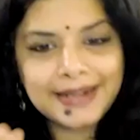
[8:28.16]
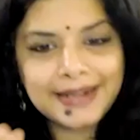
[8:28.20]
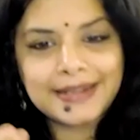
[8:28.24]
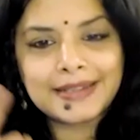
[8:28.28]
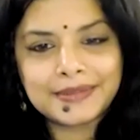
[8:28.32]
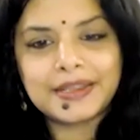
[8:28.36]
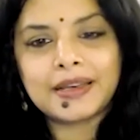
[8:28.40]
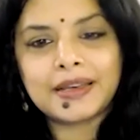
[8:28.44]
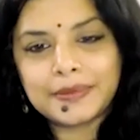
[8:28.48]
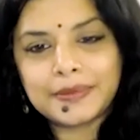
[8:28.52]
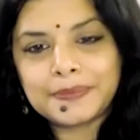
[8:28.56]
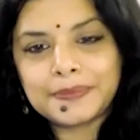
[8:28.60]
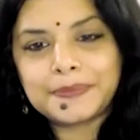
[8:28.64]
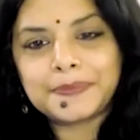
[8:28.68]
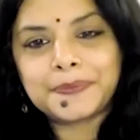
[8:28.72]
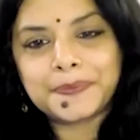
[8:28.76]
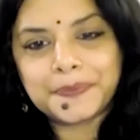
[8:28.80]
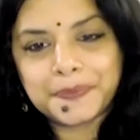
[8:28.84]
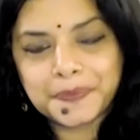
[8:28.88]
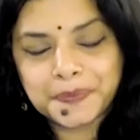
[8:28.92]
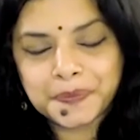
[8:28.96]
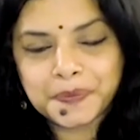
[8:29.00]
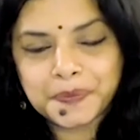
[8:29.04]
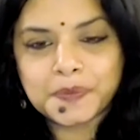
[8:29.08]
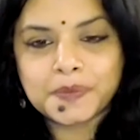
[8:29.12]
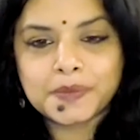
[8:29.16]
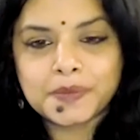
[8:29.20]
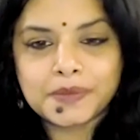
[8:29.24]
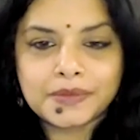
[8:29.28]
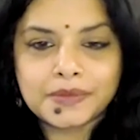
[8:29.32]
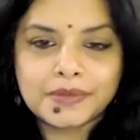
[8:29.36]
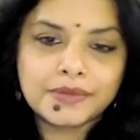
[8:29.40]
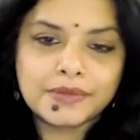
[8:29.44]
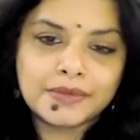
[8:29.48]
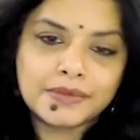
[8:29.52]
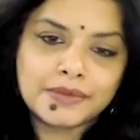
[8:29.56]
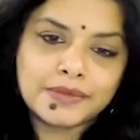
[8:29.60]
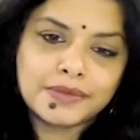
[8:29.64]
And that is the
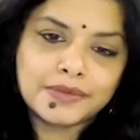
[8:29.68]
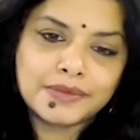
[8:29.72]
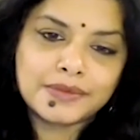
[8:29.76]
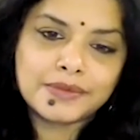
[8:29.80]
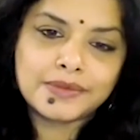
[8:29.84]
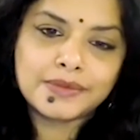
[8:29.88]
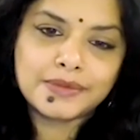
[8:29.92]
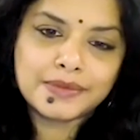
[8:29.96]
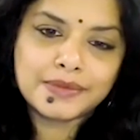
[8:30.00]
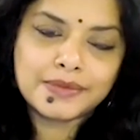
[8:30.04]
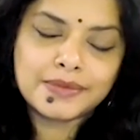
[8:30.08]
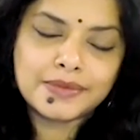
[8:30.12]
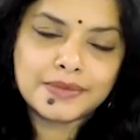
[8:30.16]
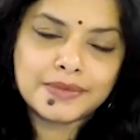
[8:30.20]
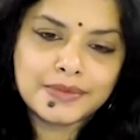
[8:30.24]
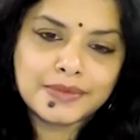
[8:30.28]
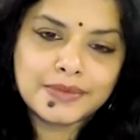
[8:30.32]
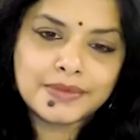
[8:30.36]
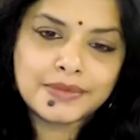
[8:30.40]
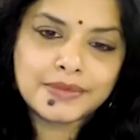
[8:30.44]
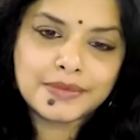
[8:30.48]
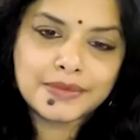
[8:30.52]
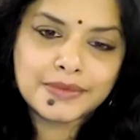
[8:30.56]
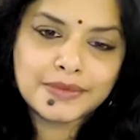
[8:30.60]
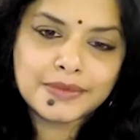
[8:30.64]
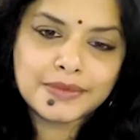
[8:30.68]
very heart